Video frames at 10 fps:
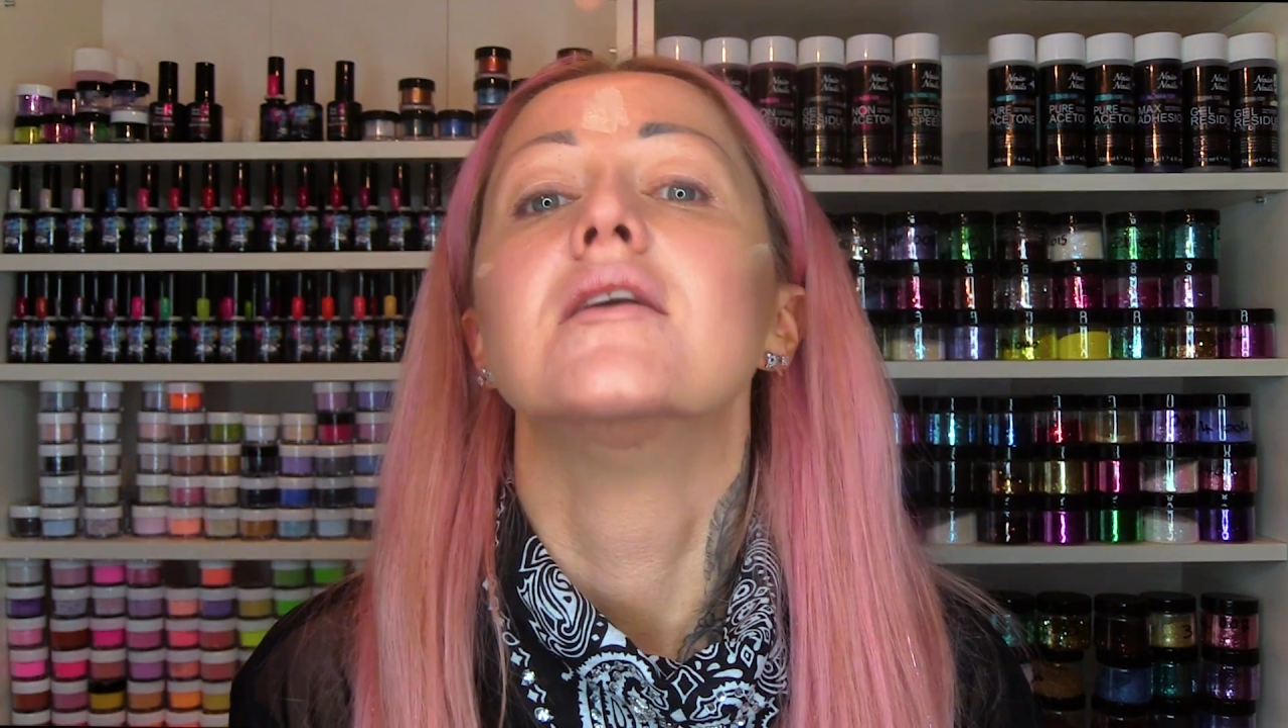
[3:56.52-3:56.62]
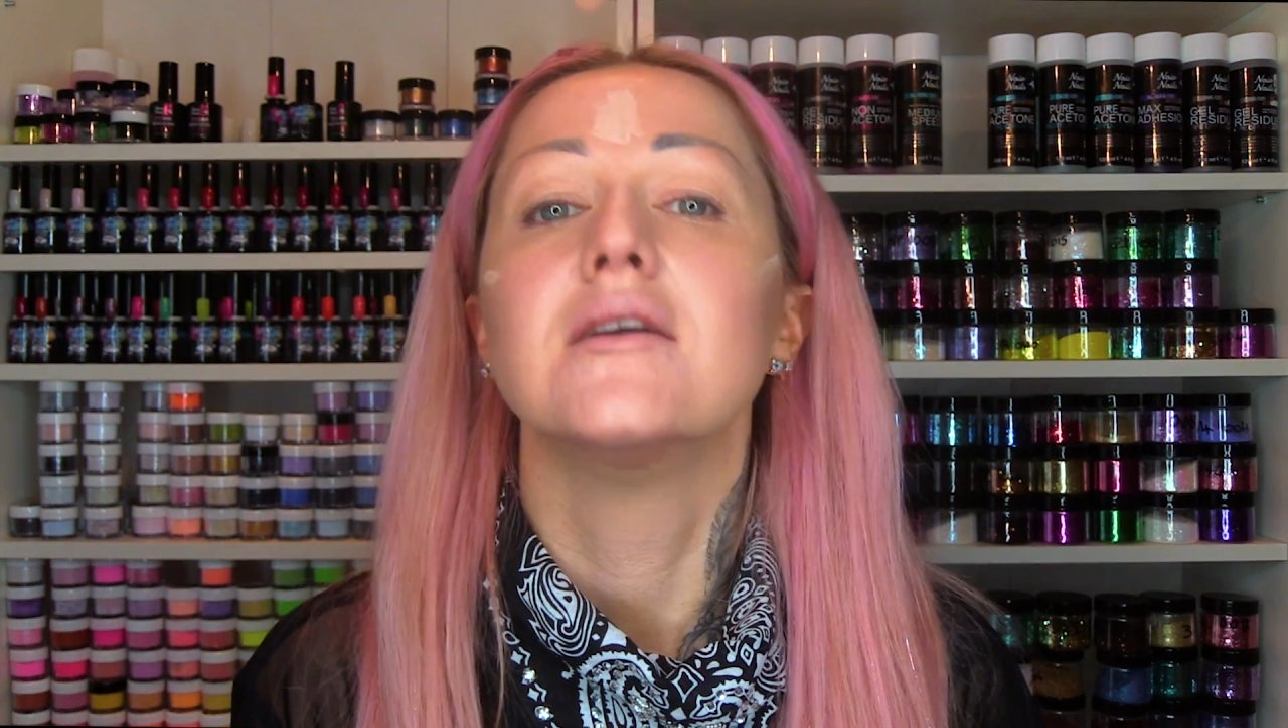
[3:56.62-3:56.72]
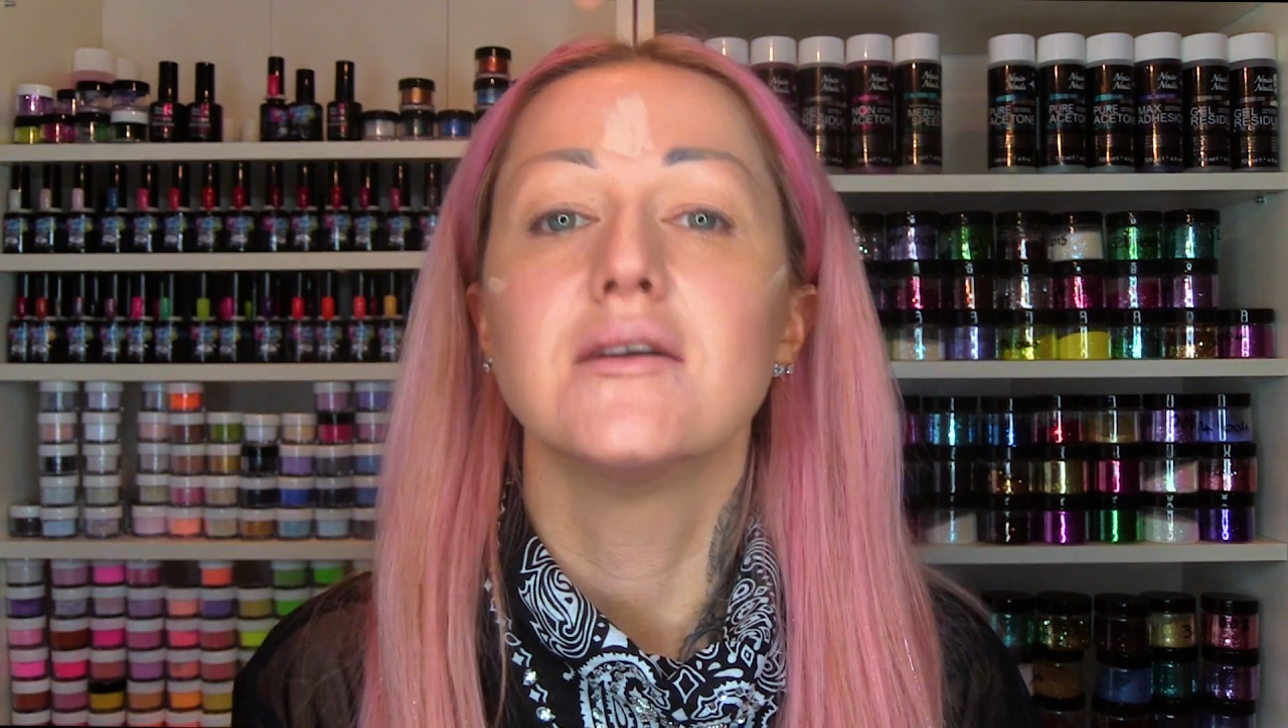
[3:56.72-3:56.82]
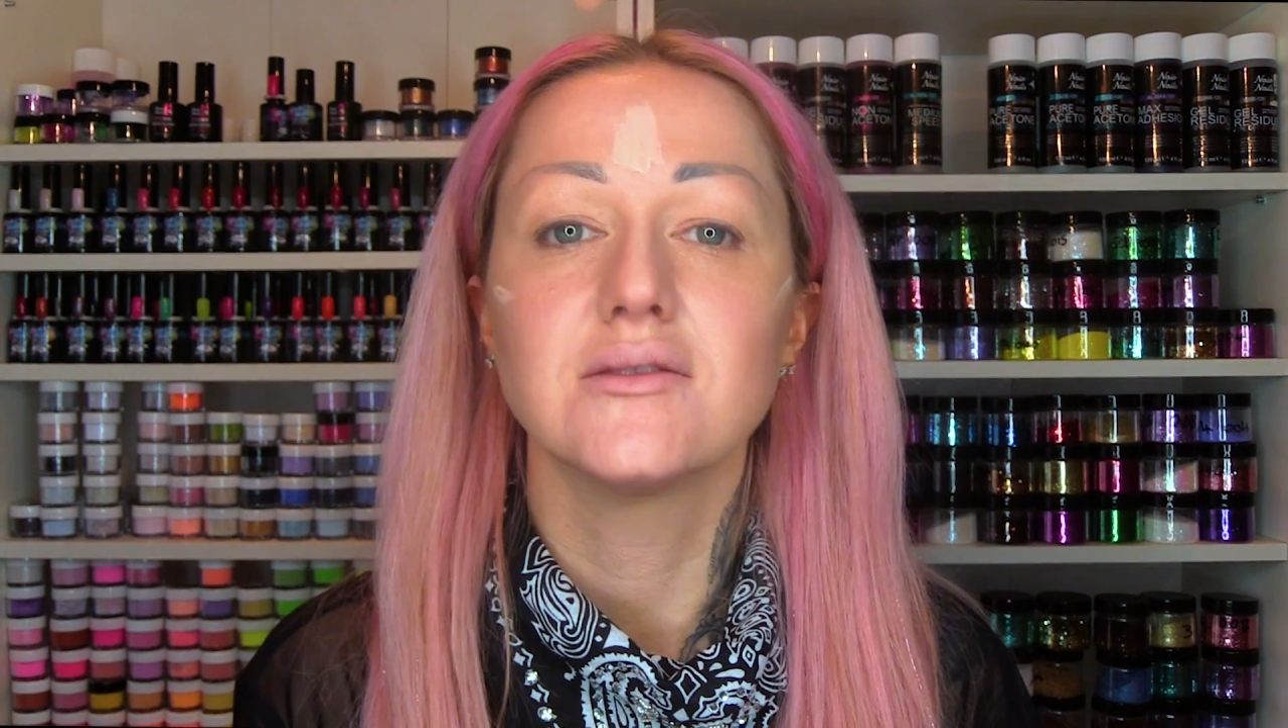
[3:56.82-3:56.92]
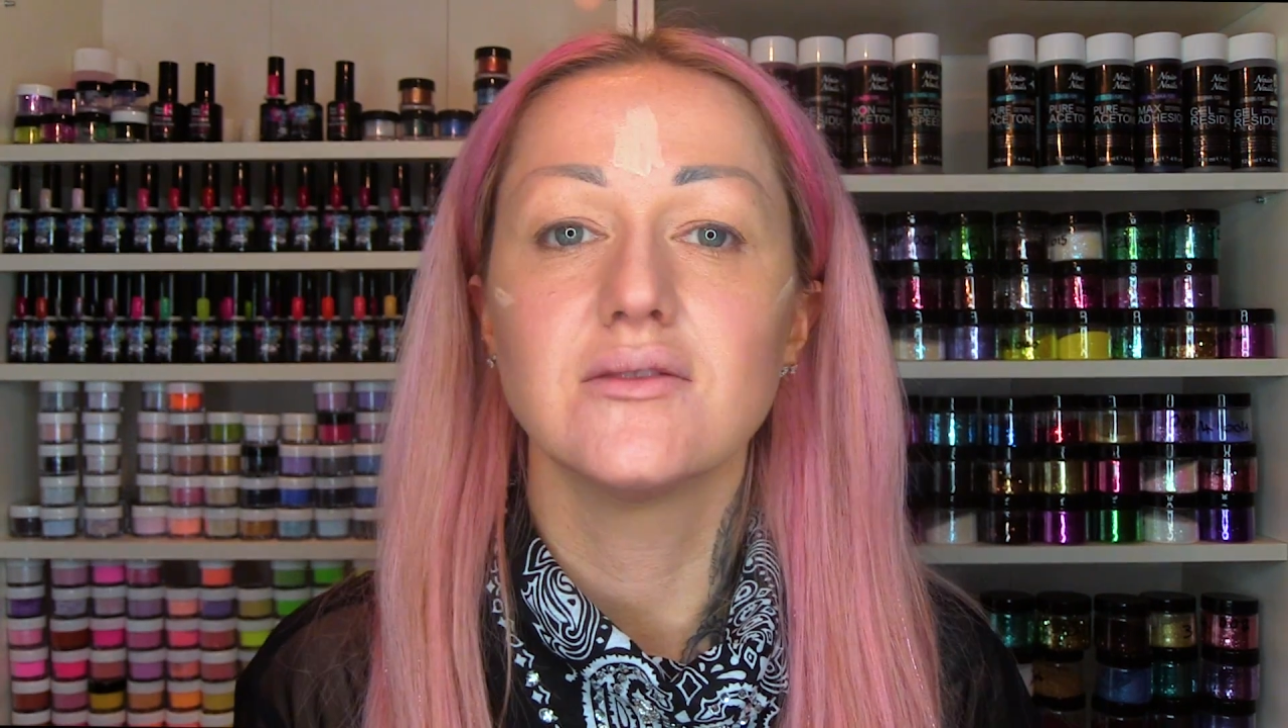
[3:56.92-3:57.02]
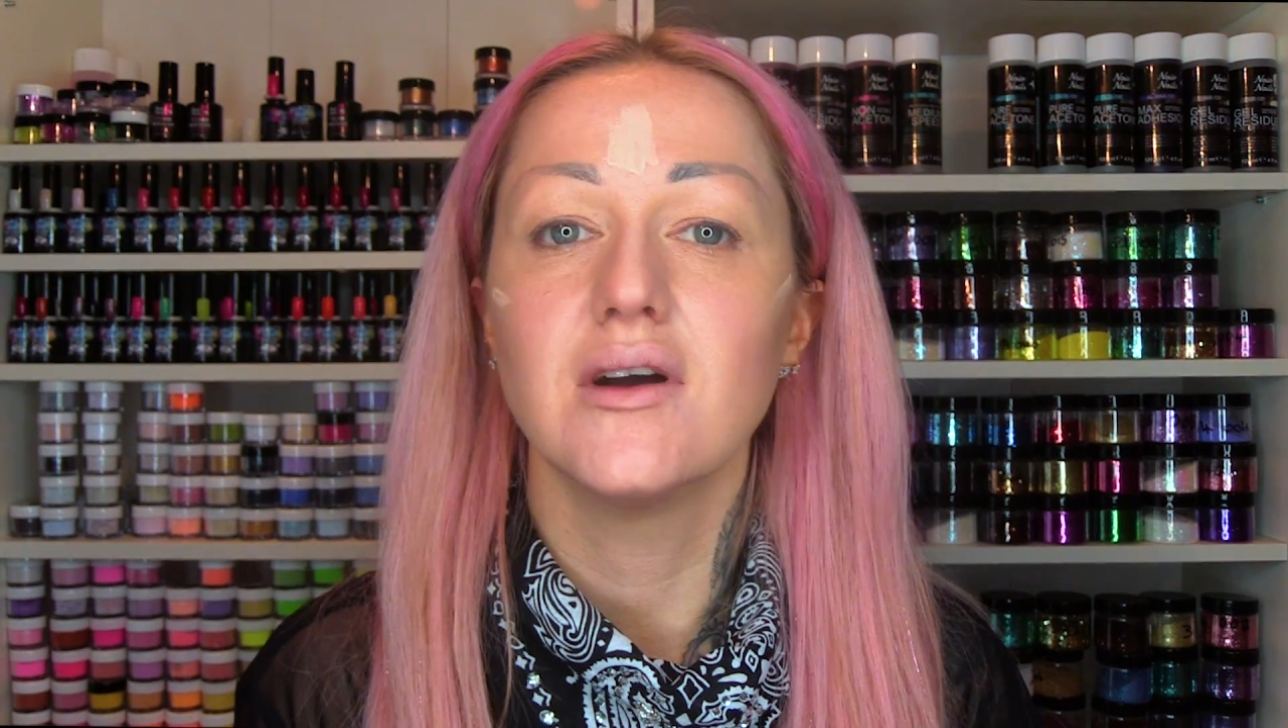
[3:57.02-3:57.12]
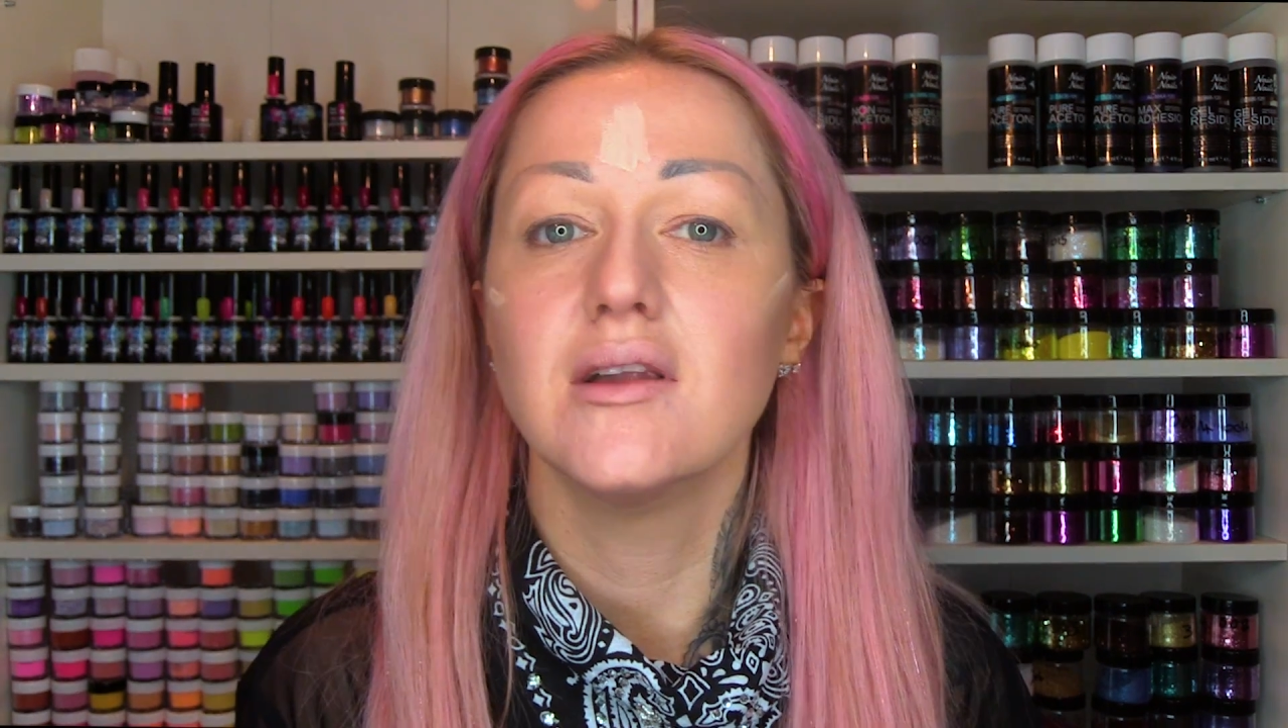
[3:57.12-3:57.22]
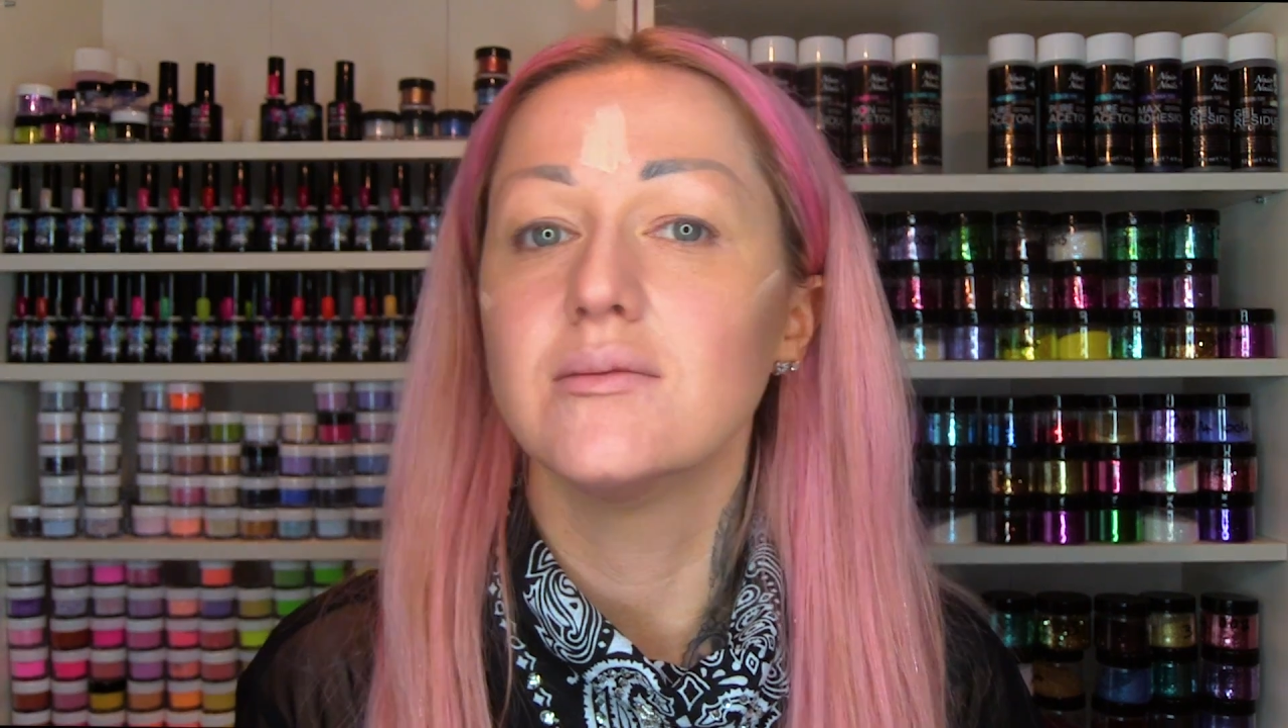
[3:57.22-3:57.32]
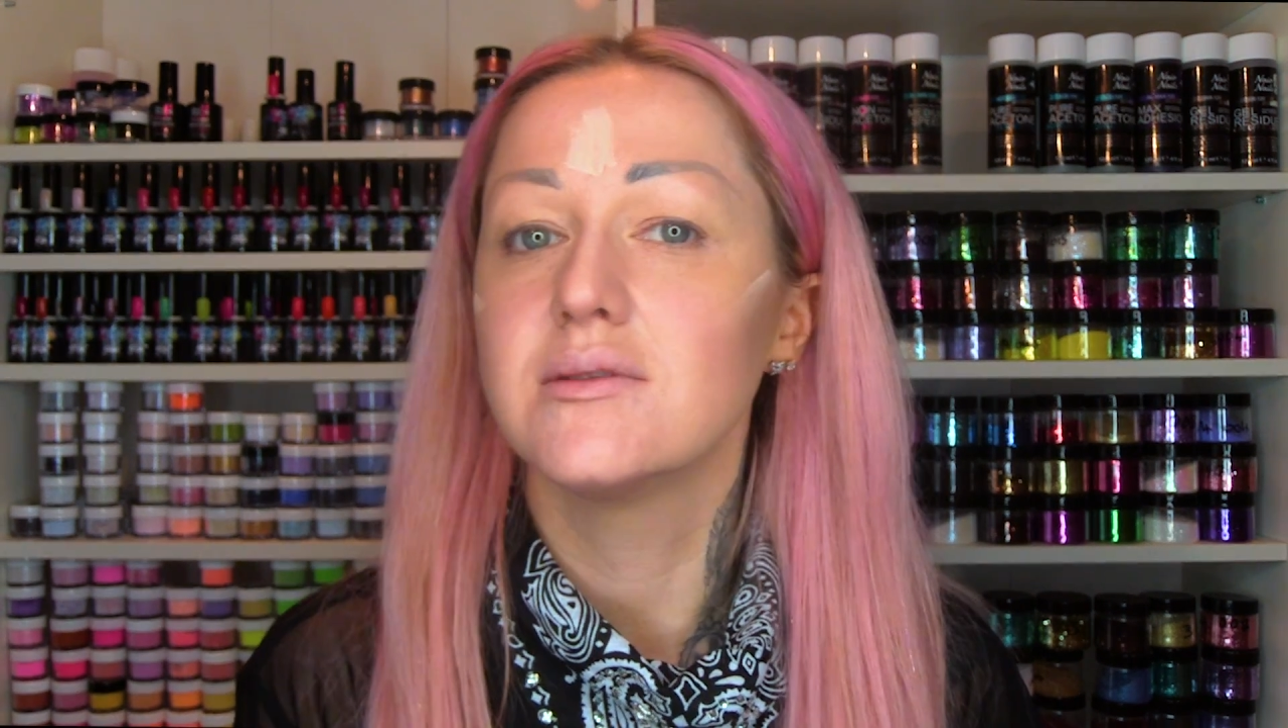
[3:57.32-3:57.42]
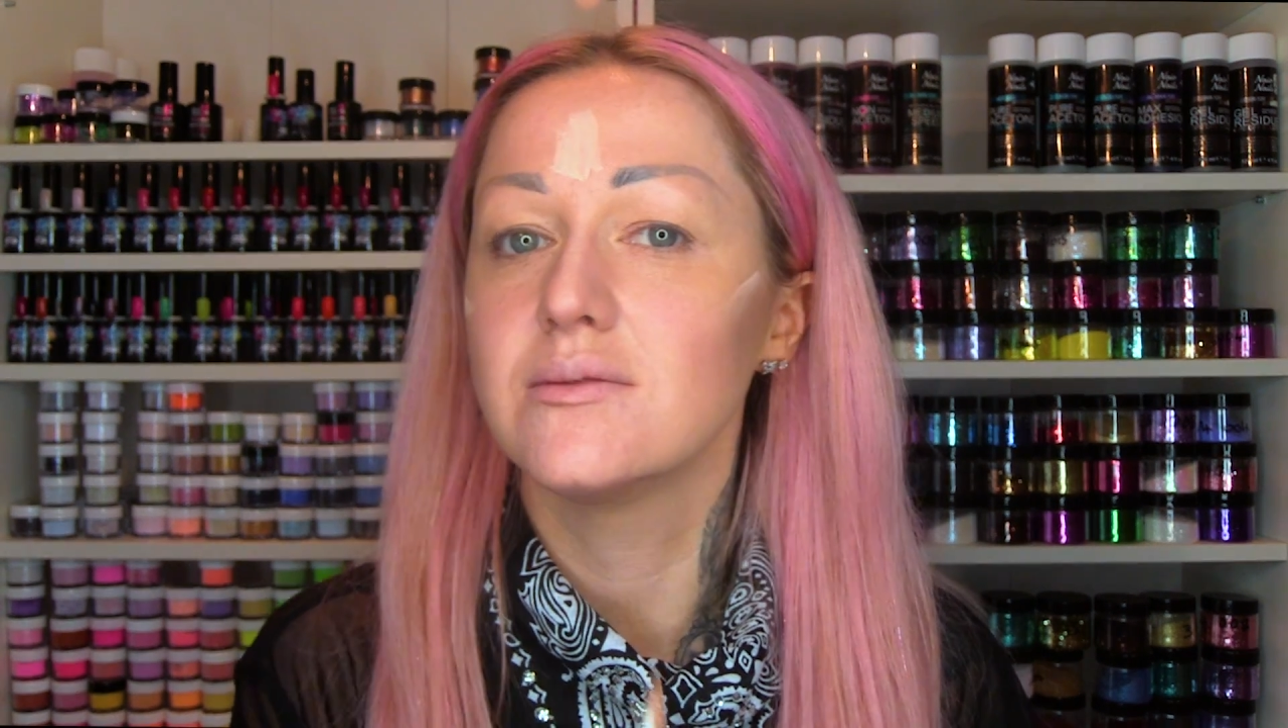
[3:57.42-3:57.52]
I've developed